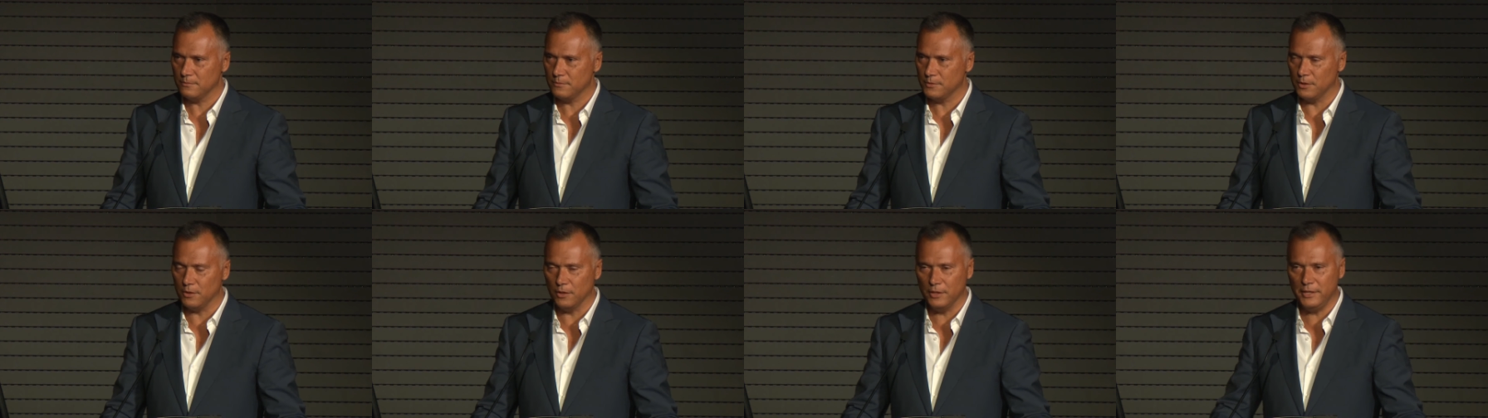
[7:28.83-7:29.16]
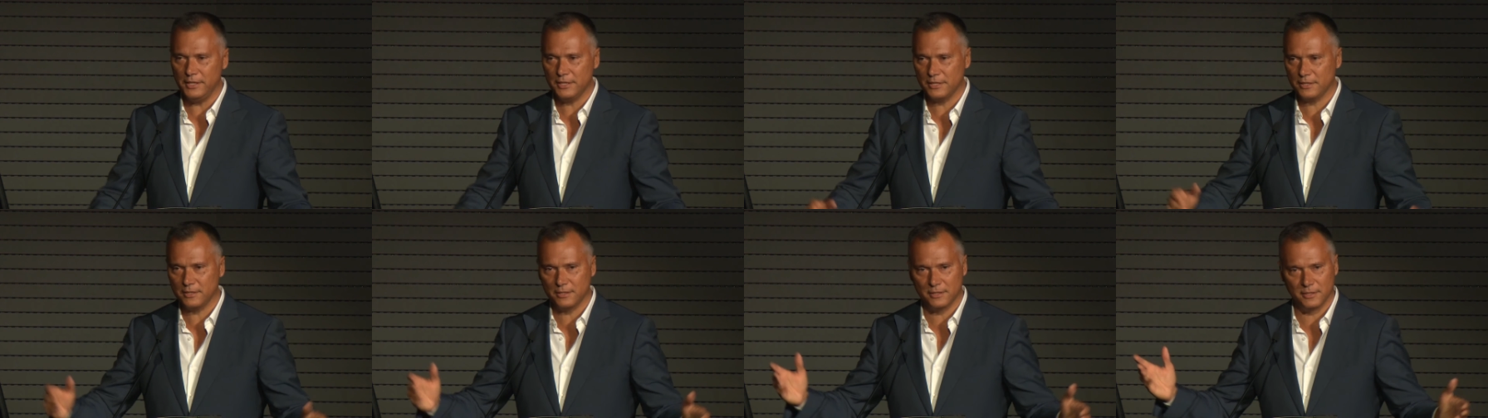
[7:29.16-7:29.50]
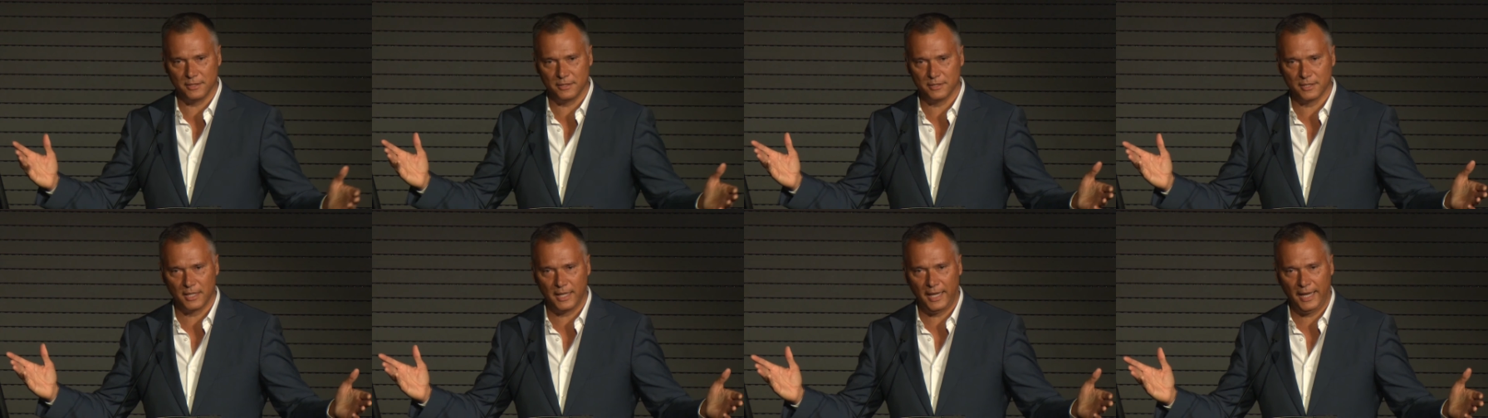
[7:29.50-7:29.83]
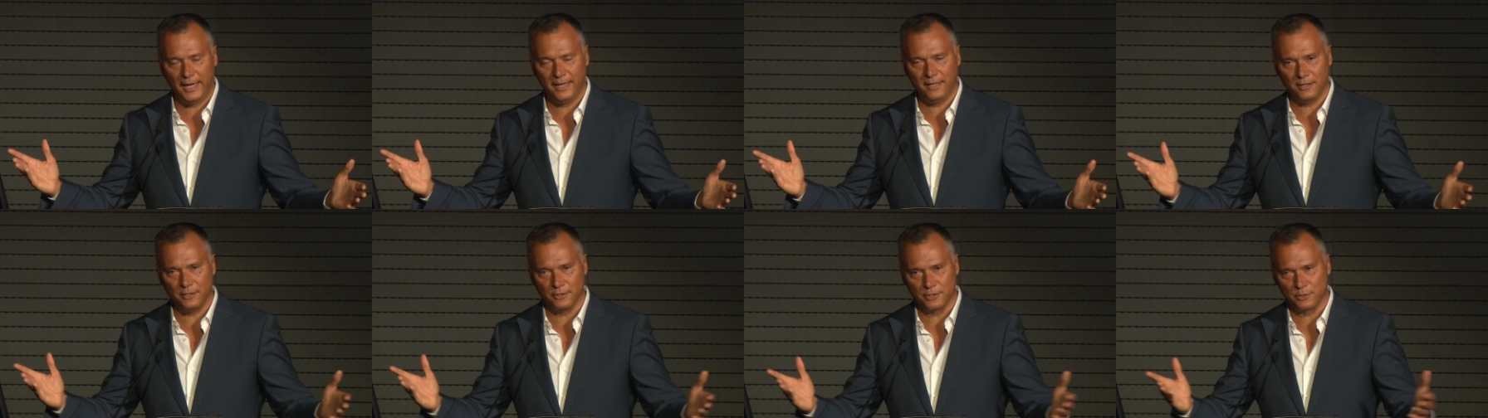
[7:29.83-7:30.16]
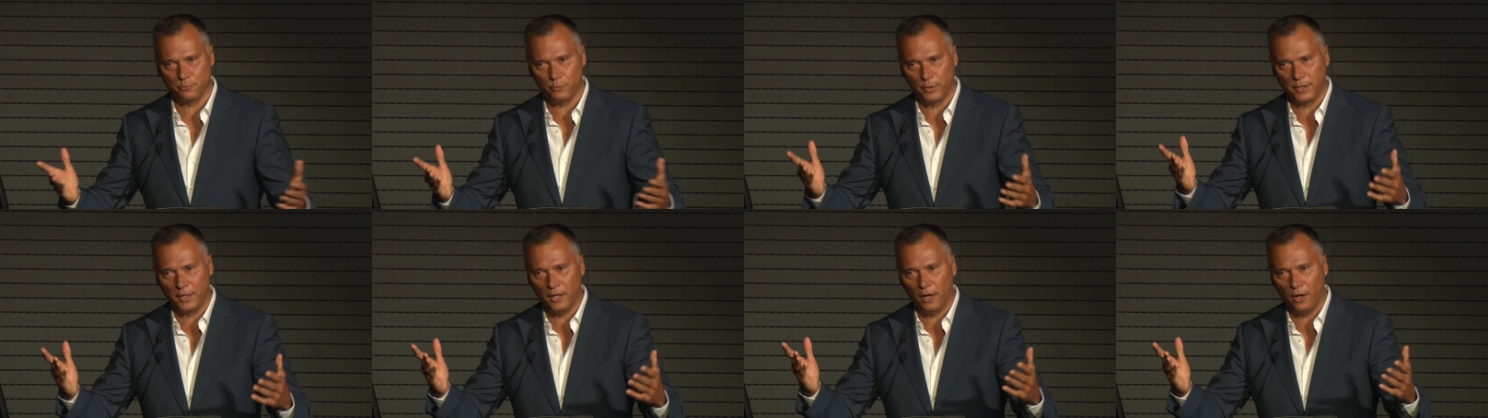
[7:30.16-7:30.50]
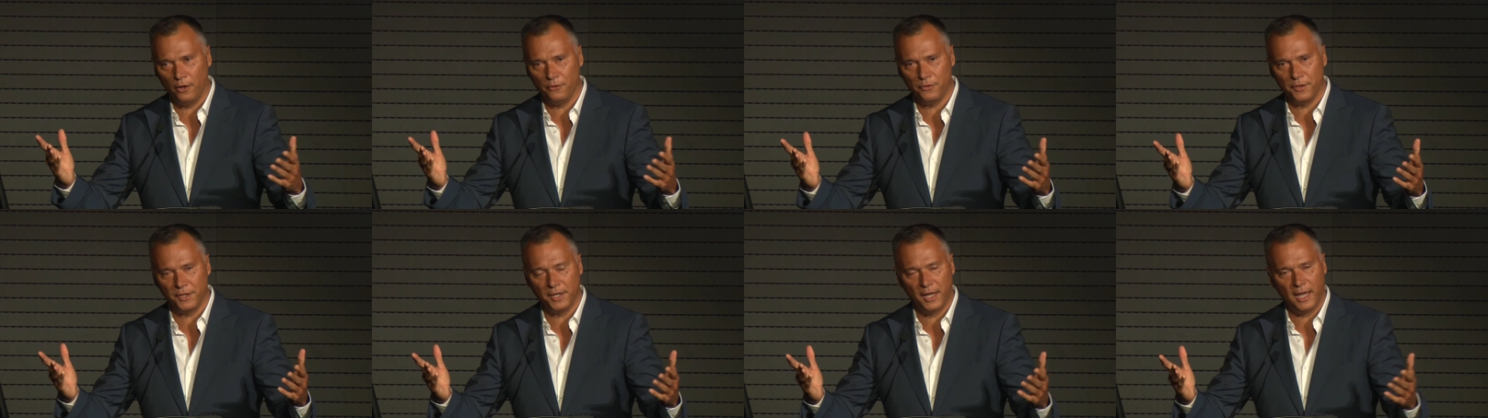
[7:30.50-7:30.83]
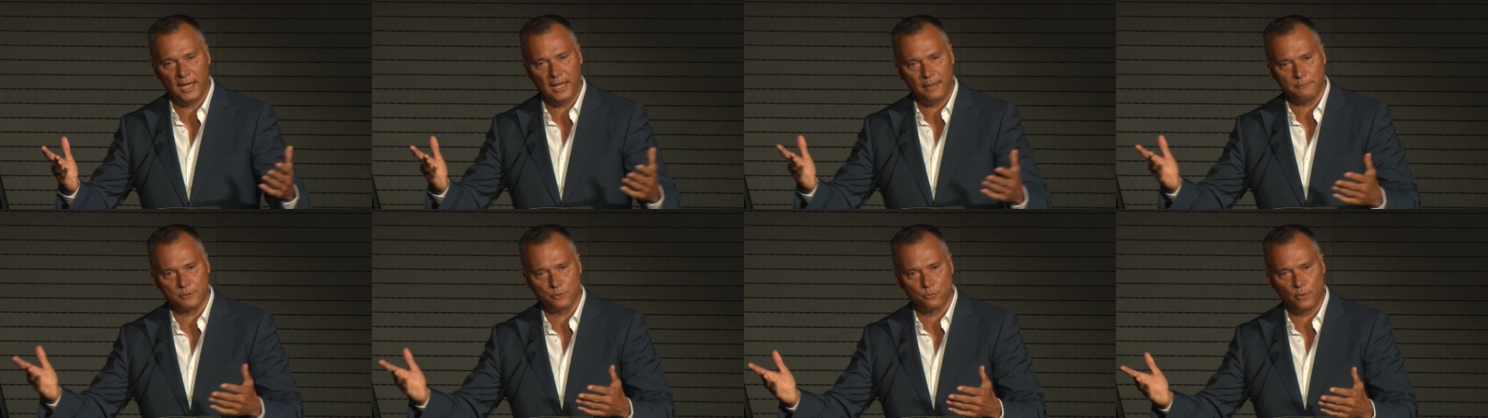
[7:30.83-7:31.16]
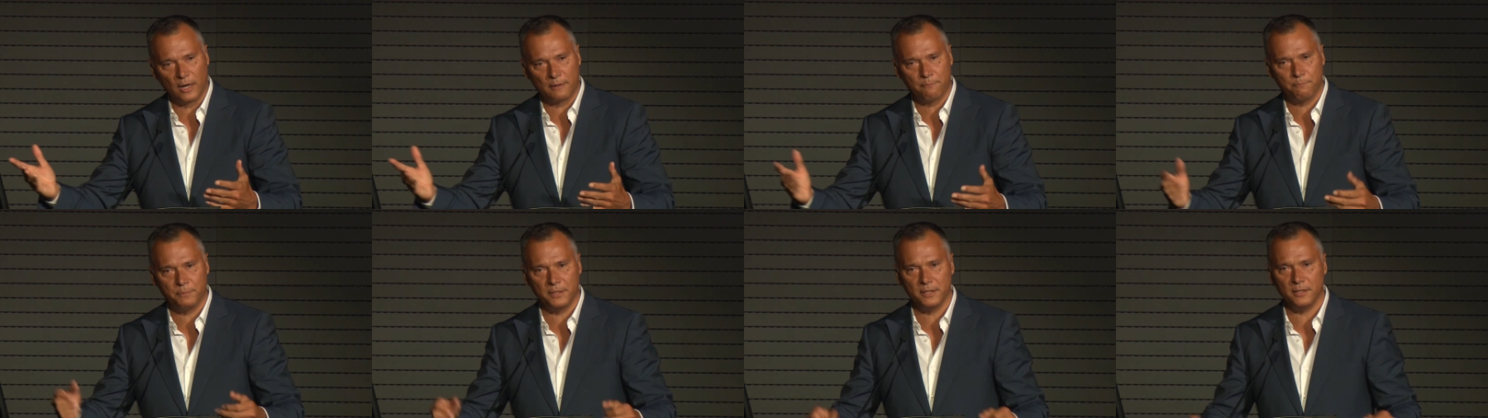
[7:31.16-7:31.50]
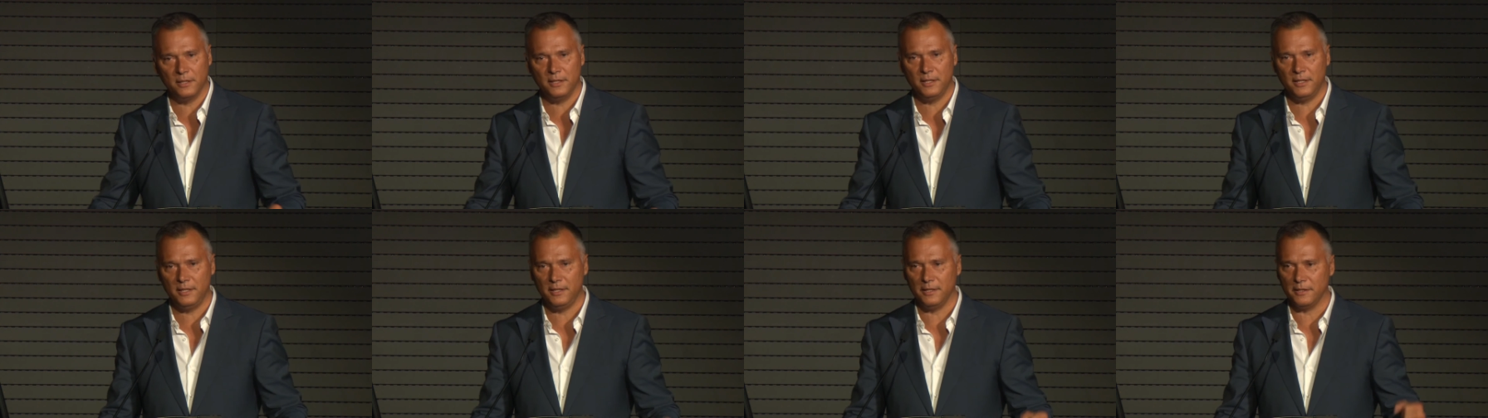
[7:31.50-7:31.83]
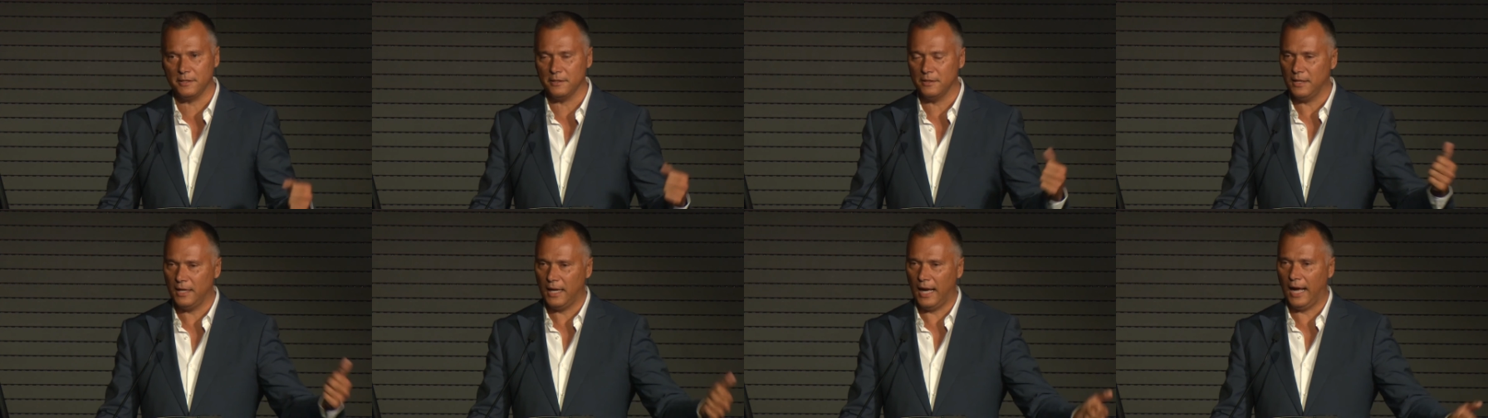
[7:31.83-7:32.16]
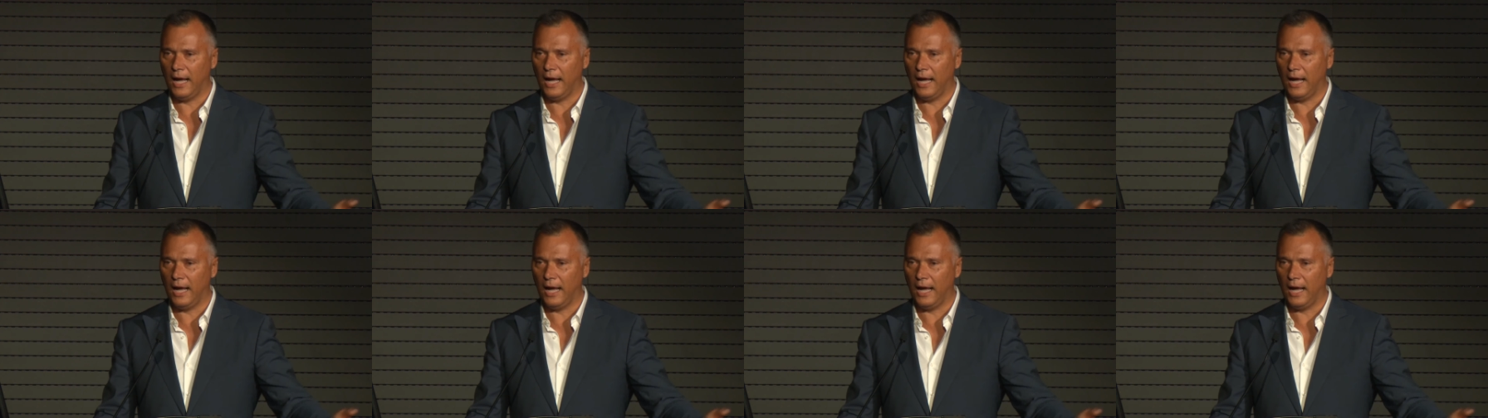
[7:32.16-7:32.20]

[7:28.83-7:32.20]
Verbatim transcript: The list is endless. We know the names Rugby League,